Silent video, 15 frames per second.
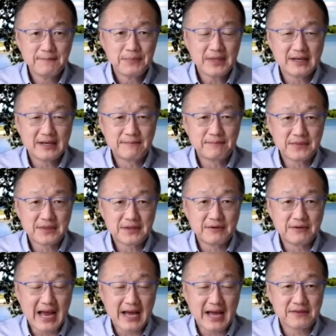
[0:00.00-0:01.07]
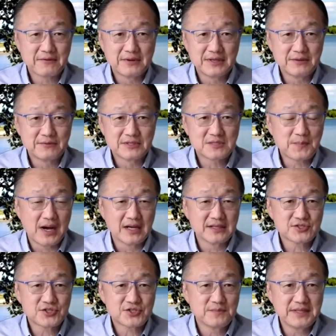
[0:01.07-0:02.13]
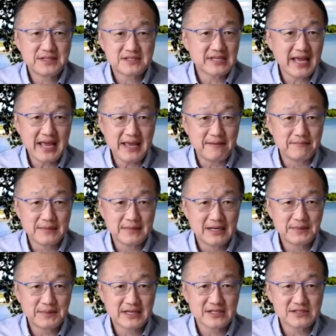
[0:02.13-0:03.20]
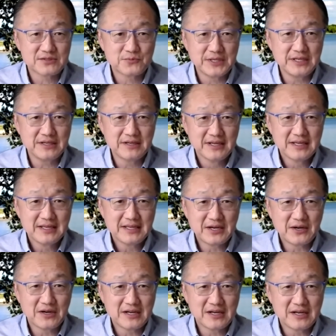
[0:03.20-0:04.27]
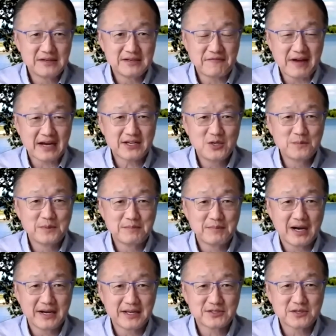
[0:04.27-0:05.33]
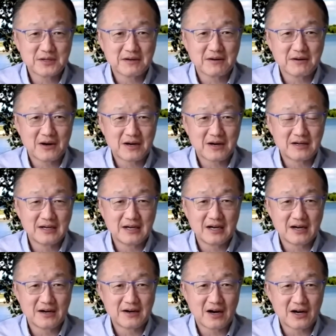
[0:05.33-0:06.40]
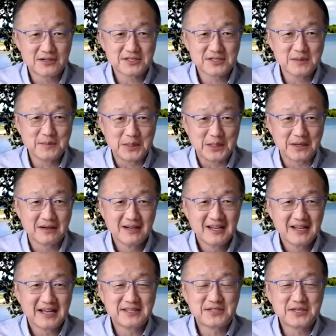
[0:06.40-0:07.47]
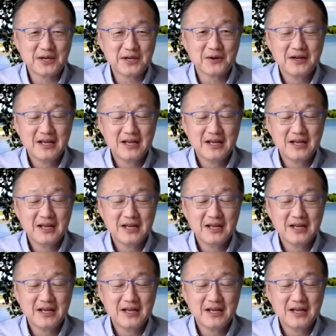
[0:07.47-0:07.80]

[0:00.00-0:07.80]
the response should be the same, because we, you know, in fact, human bodies are similar. And so